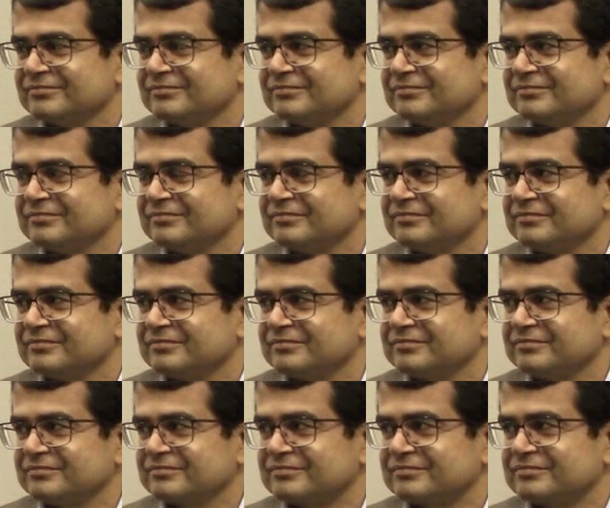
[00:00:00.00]

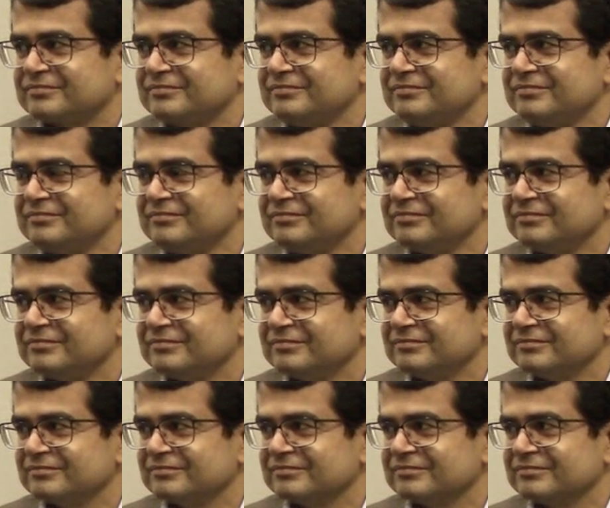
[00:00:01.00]

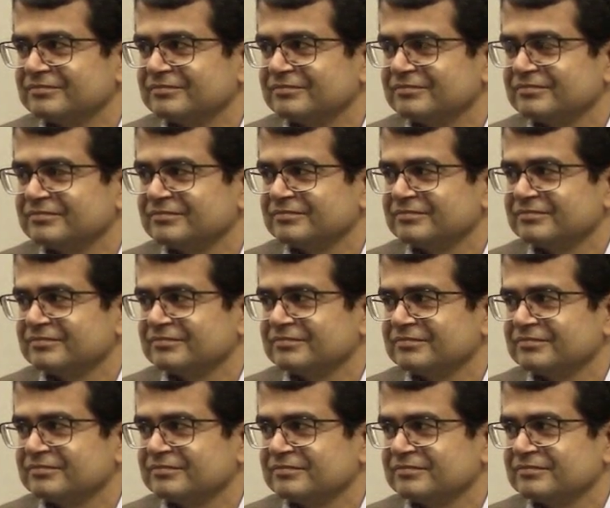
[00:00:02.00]

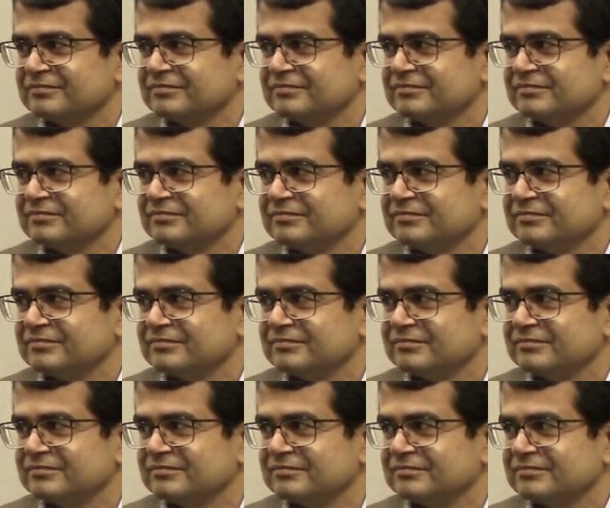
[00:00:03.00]

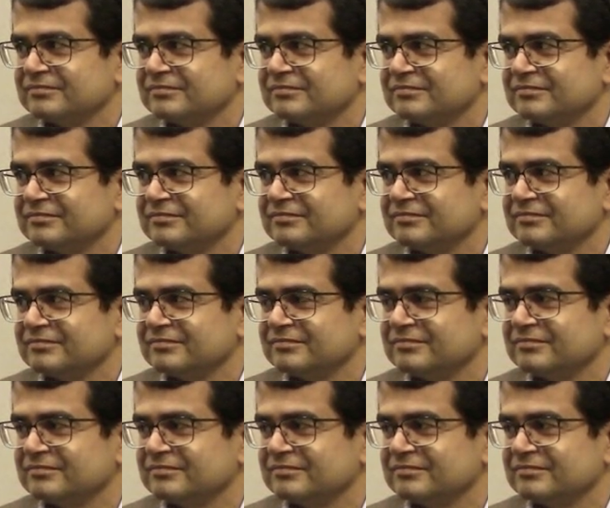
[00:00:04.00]
(not speaking)